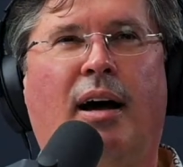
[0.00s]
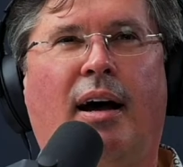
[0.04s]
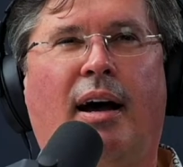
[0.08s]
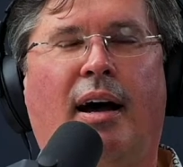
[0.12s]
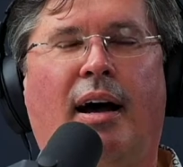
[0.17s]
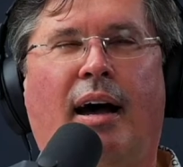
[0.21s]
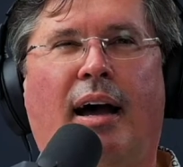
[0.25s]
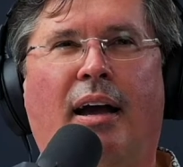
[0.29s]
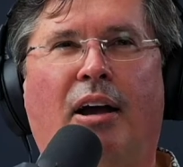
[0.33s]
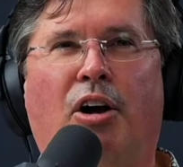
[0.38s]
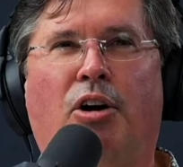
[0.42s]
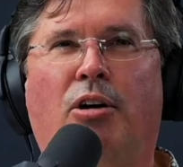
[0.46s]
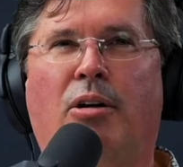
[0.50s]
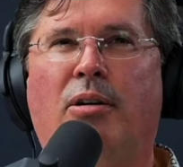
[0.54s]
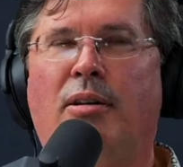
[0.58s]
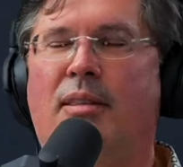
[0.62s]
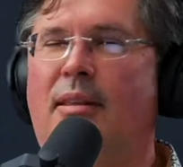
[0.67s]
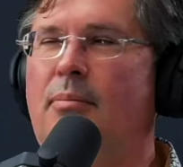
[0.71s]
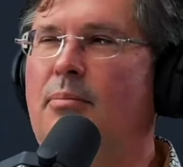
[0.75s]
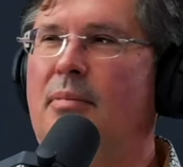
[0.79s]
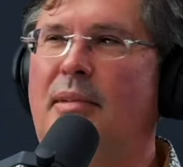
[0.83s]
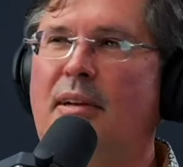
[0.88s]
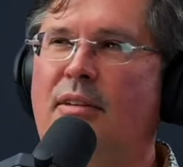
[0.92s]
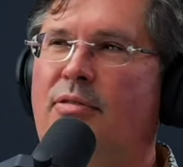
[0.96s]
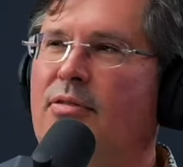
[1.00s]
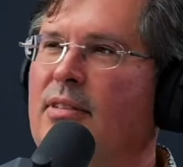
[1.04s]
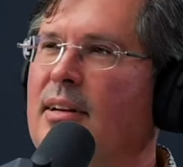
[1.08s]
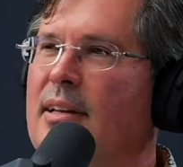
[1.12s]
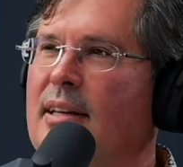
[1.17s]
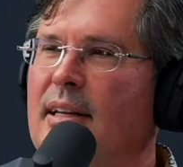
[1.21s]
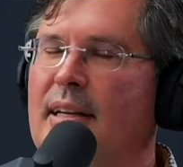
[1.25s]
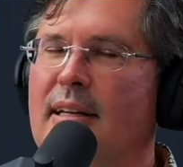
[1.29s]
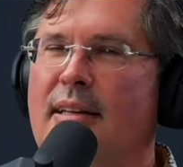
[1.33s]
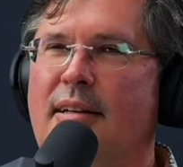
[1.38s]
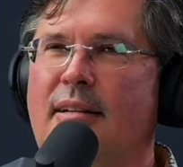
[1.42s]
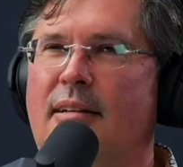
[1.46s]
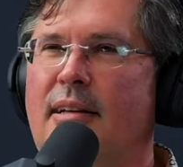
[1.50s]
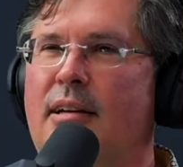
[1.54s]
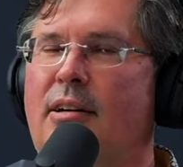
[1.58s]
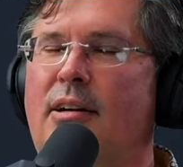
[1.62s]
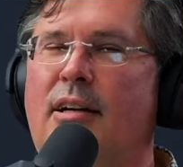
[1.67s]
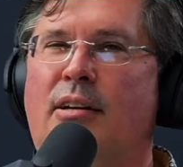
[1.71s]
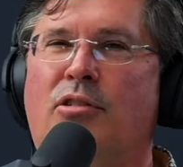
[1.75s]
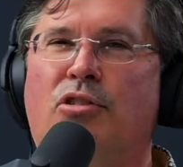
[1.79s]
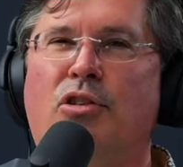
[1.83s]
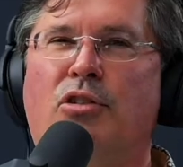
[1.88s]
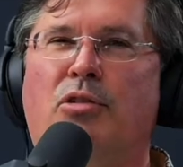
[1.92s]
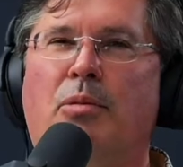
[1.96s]
I heard them differently. The
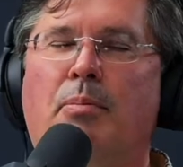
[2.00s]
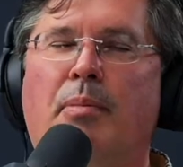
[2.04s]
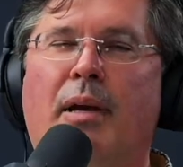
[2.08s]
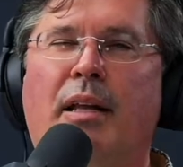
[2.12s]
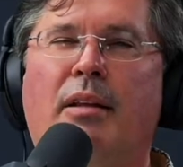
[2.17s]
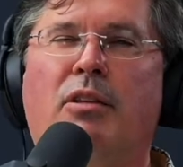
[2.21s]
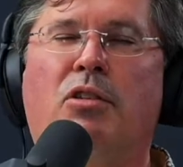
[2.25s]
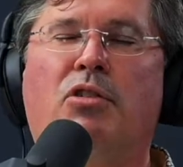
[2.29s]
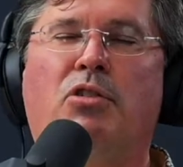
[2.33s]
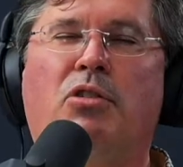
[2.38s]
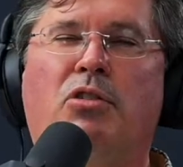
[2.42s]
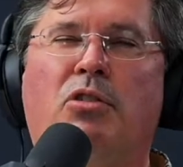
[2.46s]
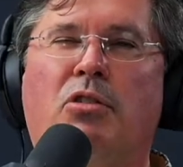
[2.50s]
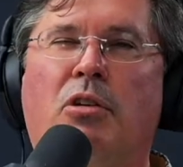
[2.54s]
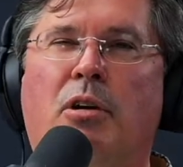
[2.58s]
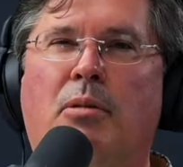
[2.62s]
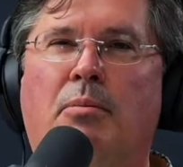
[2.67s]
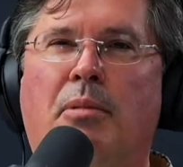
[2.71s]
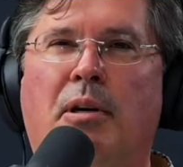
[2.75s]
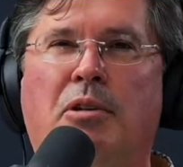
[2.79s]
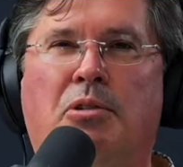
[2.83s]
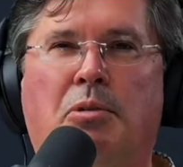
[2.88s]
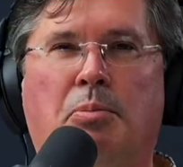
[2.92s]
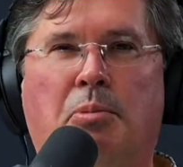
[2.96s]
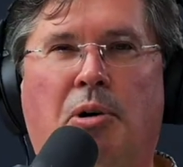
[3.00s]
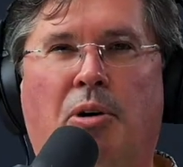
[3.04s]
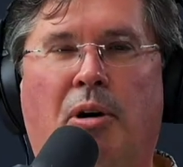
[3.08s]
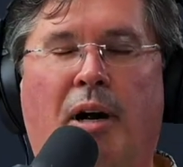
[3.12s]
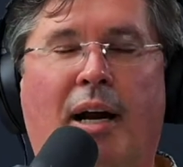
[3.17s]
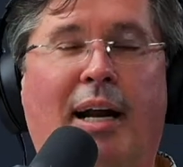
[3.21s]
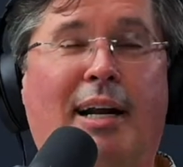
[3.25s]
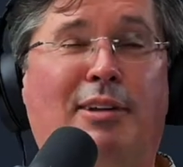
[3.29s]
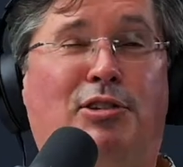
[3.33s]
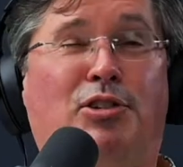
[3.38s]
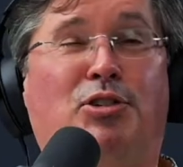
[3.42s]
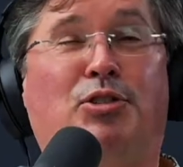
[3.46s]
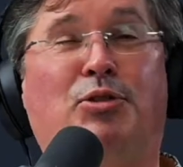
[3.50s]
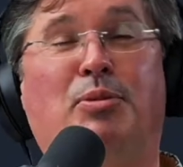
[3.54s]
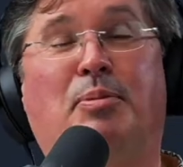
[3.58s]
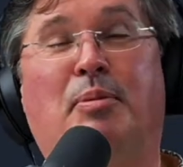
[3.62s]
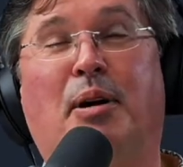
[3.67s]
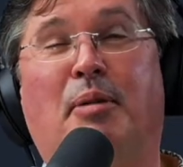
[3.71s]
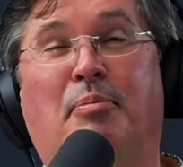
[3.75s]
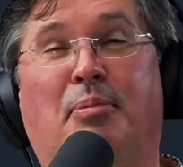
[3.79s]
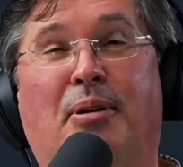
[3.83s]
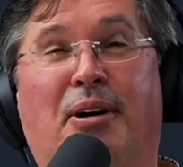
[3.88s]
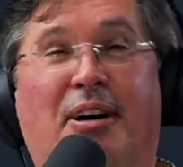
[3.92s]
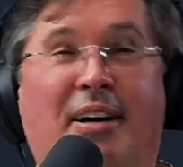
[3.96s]
lyric just meant so much more. I just
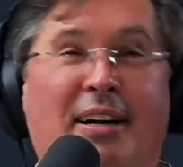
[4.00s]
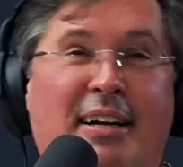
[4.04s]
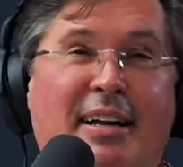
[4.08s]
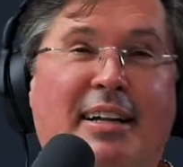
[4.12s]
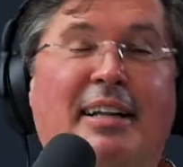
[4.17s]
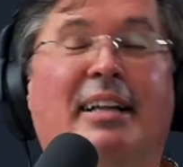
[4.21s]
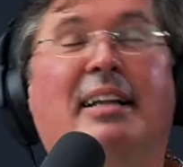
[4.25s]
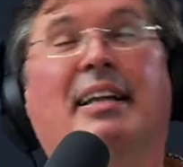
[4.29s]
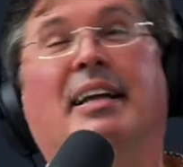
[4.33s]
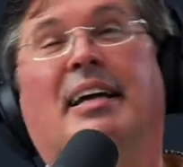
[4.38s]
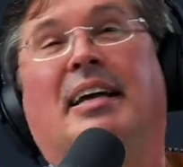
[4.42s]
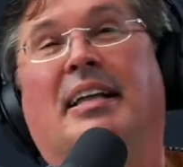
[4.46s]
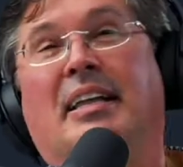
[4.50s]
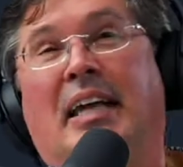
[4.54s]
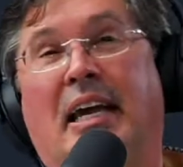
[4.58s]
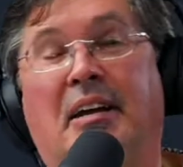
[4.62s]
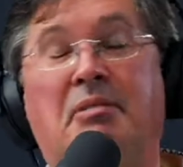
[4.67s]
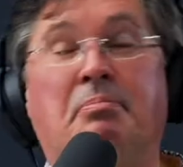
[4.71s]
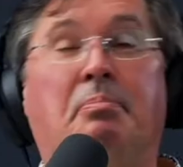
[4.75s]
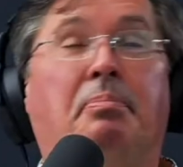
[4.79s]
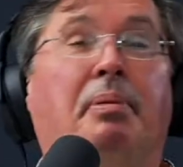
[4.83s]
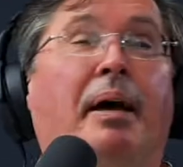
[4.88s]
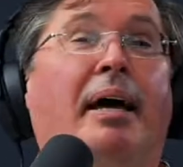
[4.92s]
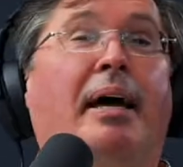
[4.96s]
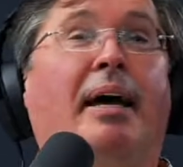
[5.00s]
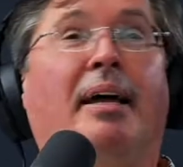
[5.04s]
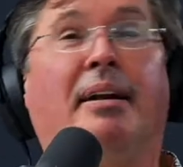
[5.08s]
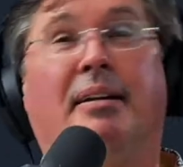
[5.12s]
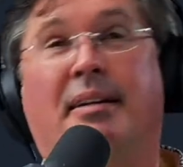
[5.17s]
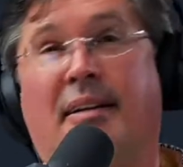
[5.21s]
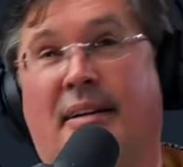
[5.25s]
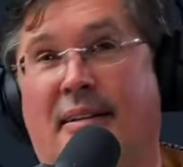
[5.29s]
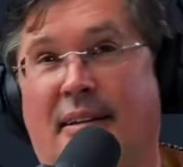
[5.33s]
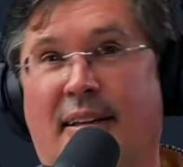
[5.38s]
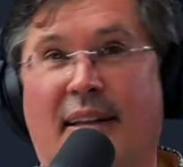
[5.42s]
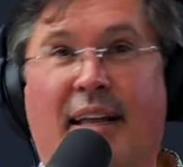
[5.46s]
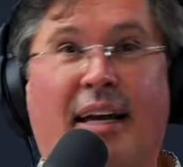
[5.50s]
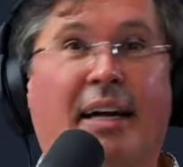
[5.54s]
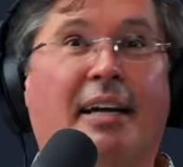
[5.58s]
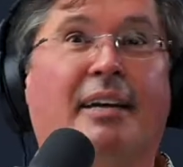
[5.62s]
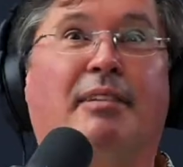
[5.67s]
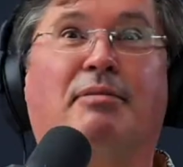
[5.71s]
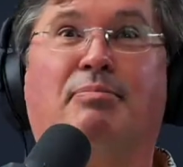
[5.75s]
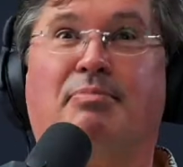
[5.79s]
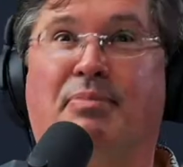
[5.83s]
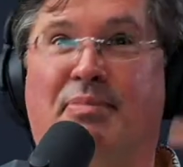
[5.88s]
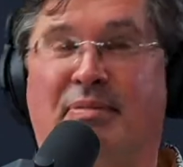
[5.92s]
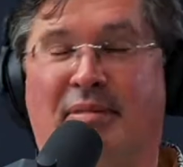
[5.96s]
remember in bed,
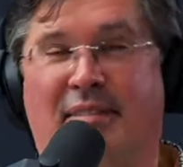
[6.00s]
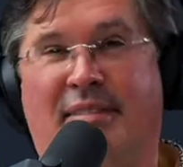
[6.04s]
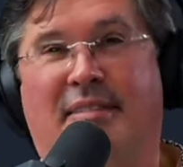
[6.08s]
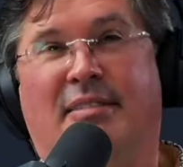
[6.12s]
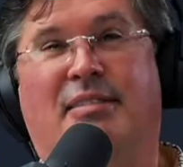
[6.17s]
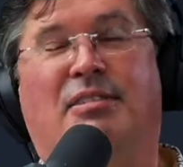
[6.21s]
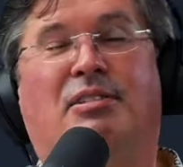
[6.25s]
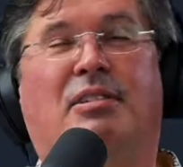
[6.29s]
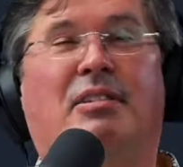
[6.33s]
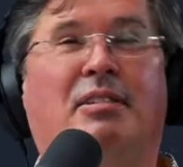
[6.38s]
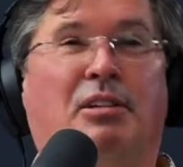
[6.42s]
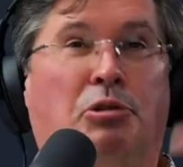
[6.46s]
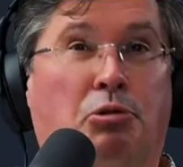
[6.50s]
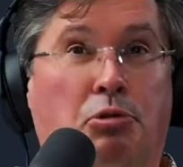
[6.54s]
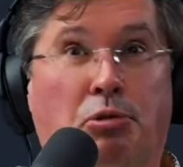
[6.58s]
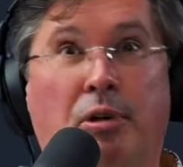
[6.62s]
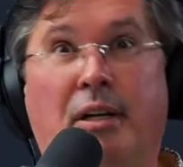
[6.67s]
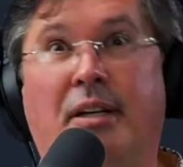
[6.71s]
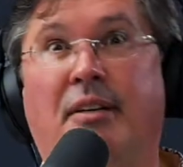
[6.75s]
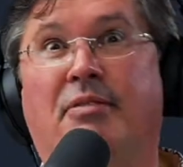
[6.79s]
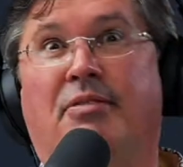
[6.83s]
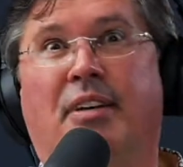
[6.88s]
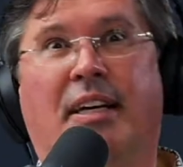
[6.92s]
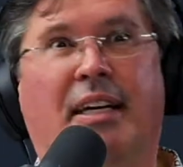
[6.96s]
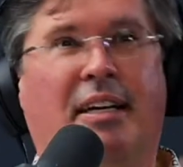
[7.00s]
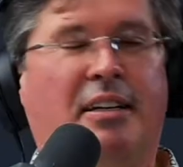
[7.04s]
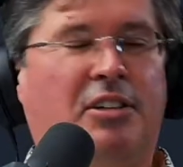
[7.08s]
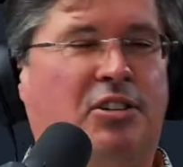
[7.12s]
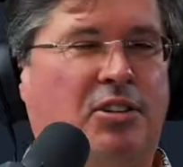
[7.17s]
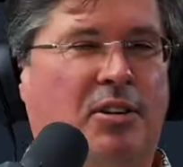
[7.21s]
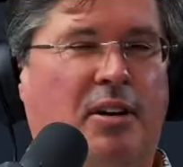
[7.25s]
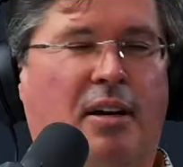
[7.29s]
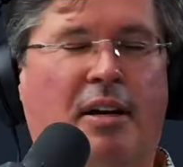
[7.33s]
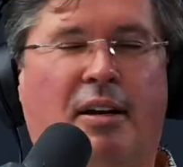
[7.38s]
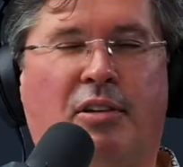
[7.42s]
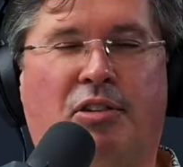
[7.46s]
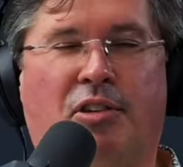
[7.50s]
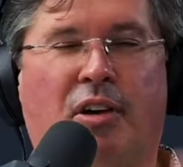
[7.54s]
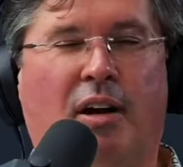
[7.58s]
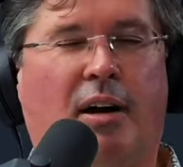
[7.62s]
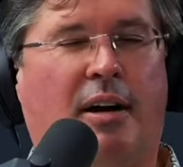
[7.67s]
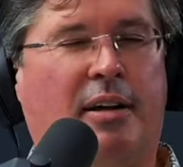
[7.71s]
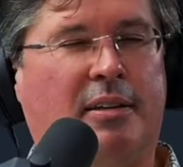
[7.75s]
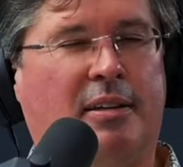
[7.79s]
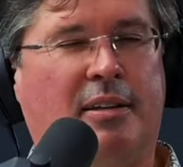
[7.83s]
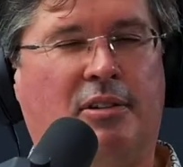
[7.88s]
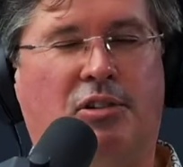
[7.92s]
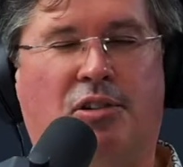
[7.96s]
like grieving as
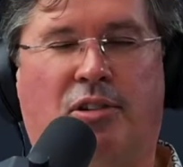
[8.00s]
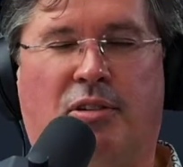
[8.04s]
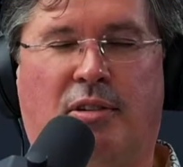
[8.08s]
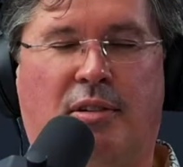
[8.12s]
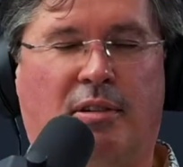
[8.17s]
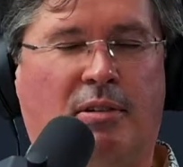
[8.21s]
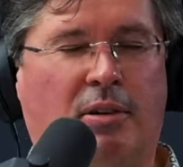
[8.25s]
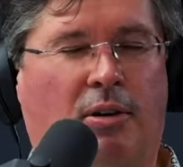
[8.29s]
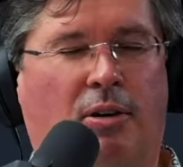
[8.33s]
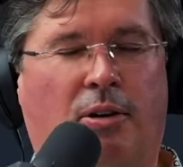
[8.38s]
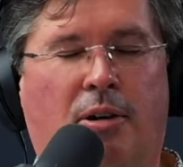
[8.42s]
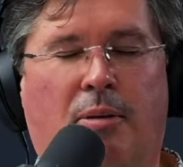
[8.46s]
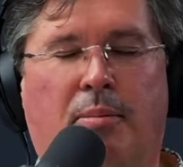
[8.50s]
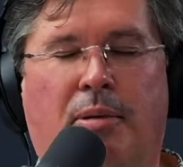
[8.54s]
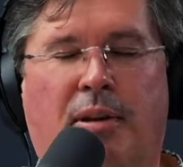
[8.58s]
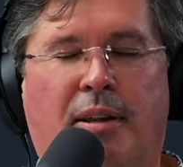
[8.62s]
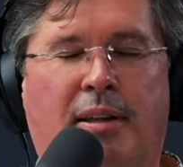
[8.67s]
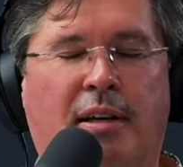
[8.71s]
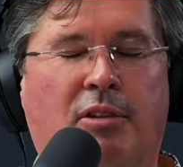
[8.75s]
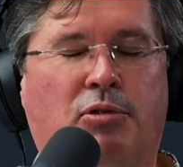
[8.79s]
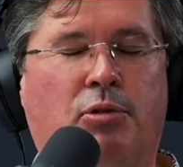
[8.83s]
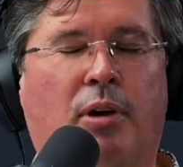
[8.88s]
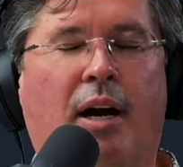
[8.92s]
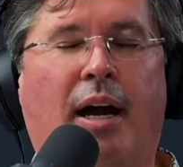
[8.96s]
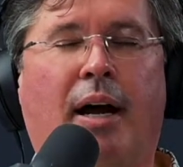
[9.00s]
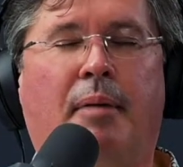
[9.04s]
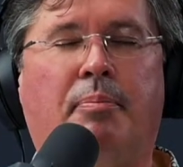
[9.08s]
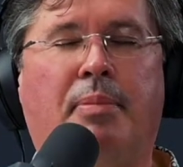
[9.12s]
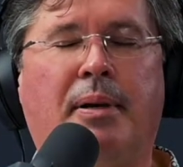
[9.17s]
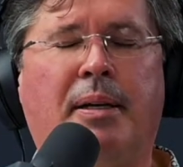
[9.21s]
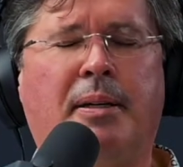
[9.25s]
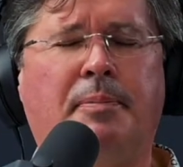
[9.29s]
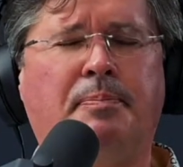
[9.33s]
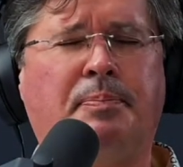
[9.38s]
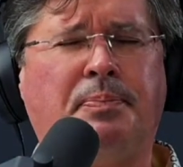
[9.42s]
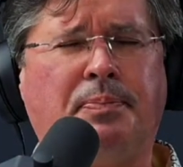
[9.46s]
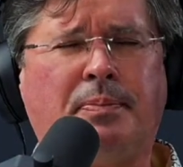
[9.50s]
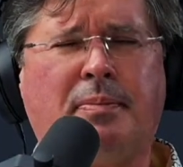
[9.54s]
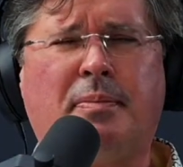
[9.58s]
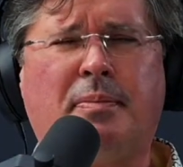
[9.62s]
all these horrible things were happening,